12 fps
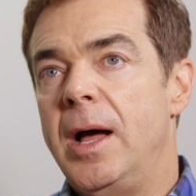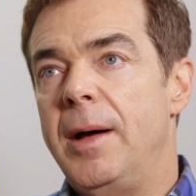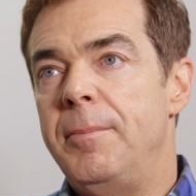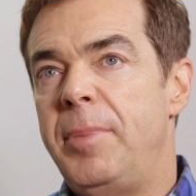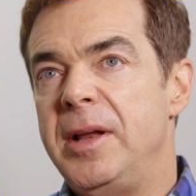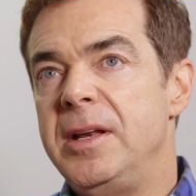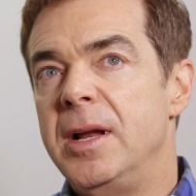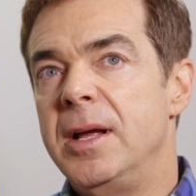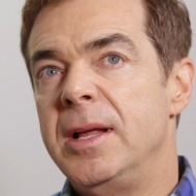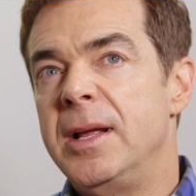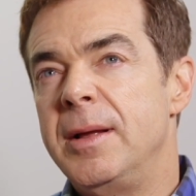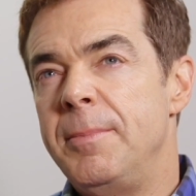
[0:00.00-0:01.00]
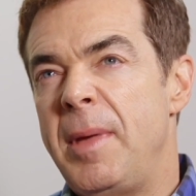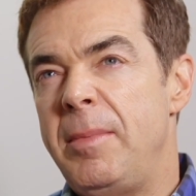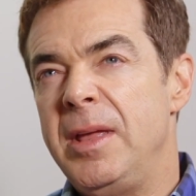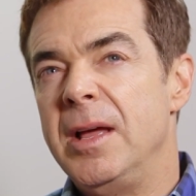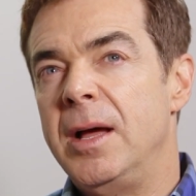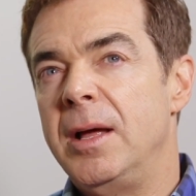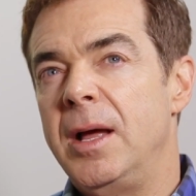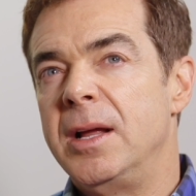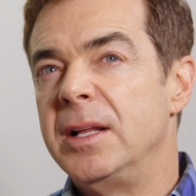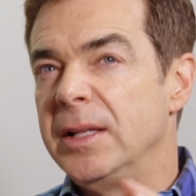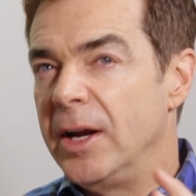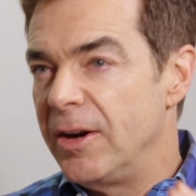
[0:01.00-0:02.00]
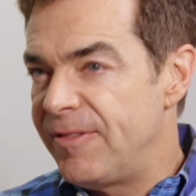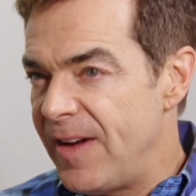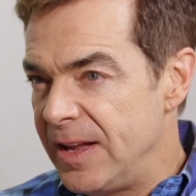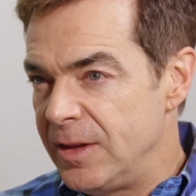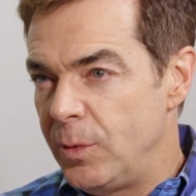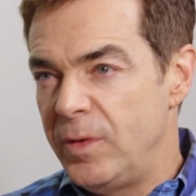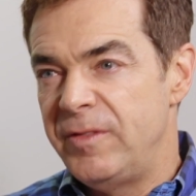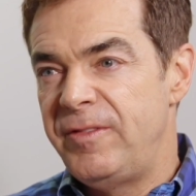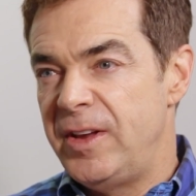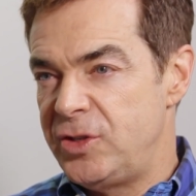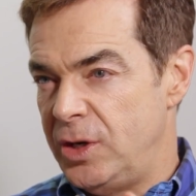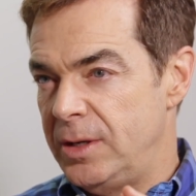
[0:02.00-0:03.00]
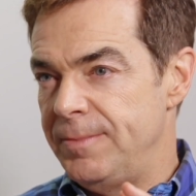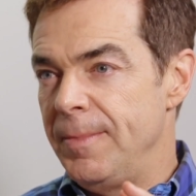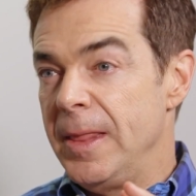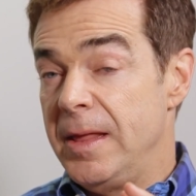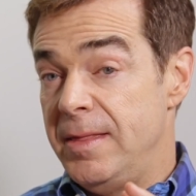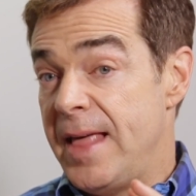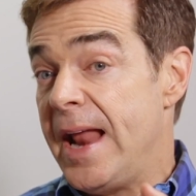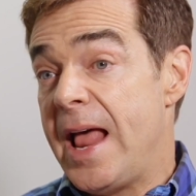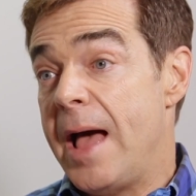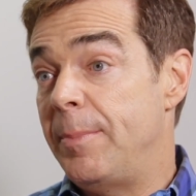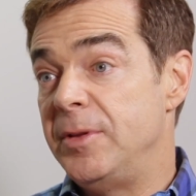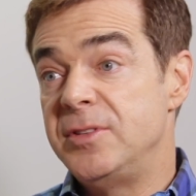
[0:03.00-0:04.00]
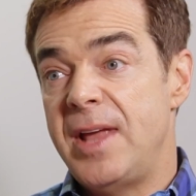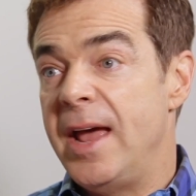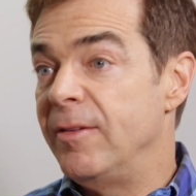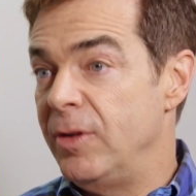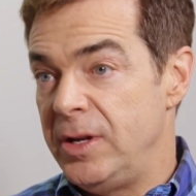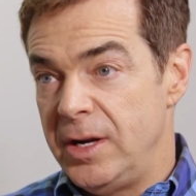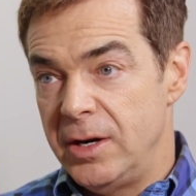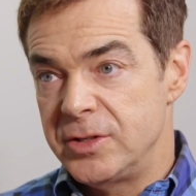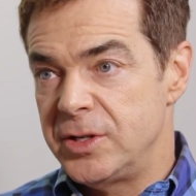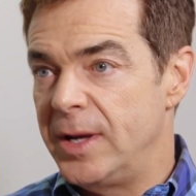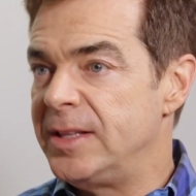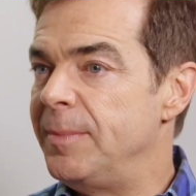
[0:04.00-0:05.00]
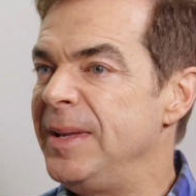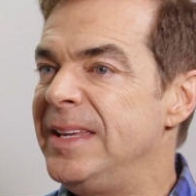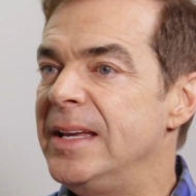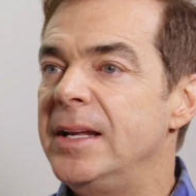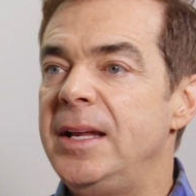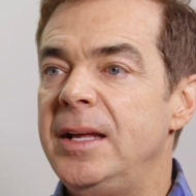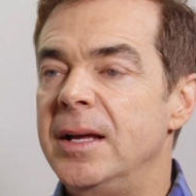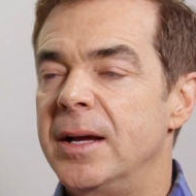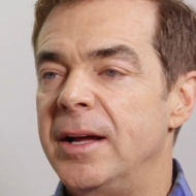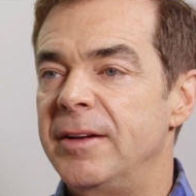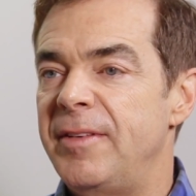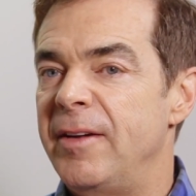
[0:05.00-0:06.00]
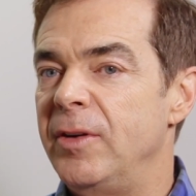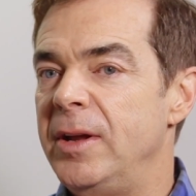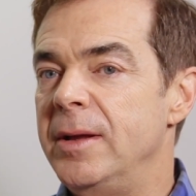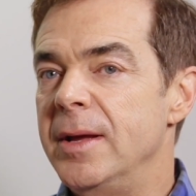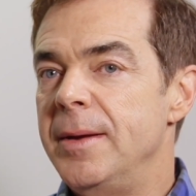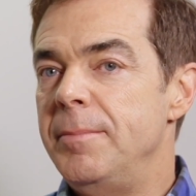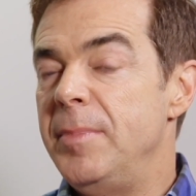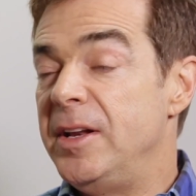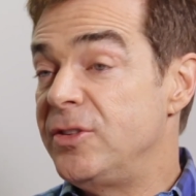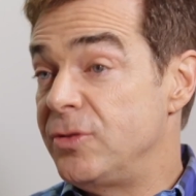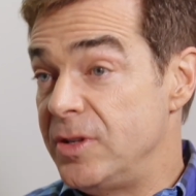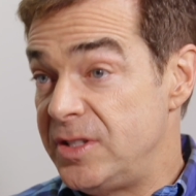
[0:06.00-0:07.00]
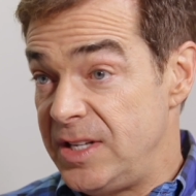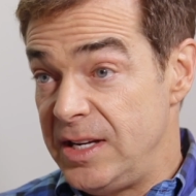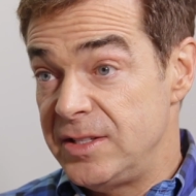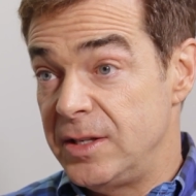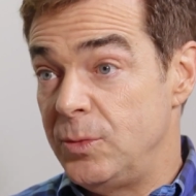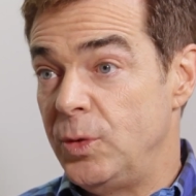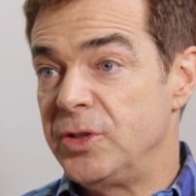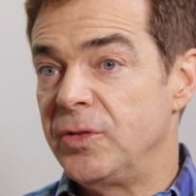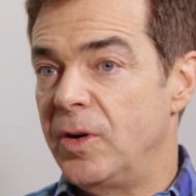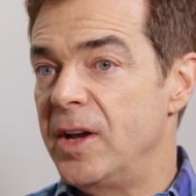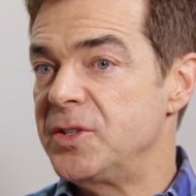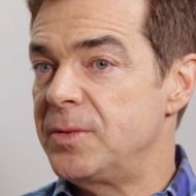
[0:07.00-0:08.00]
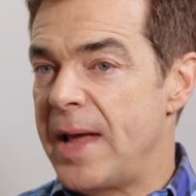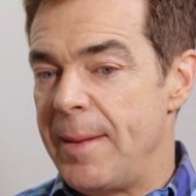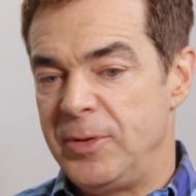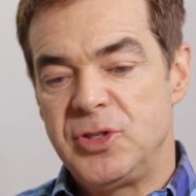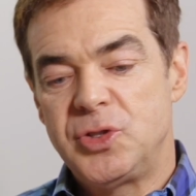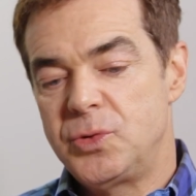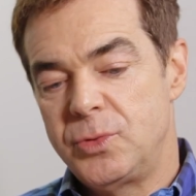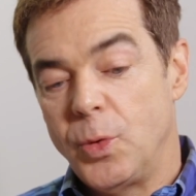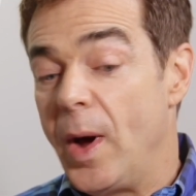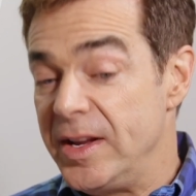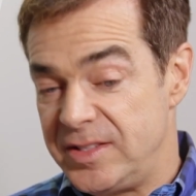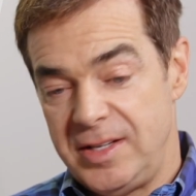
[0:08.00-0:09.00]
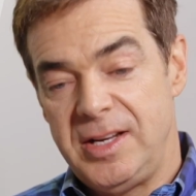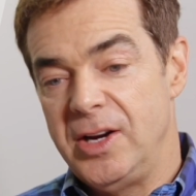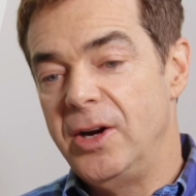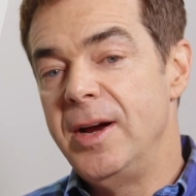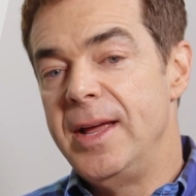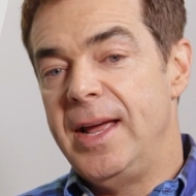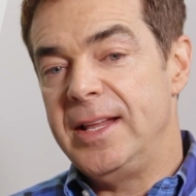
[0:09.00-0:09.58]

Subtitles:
But maybe clarifying the vision, that happens every year. So at the beginning of every ministry season, which for us happens twice a year,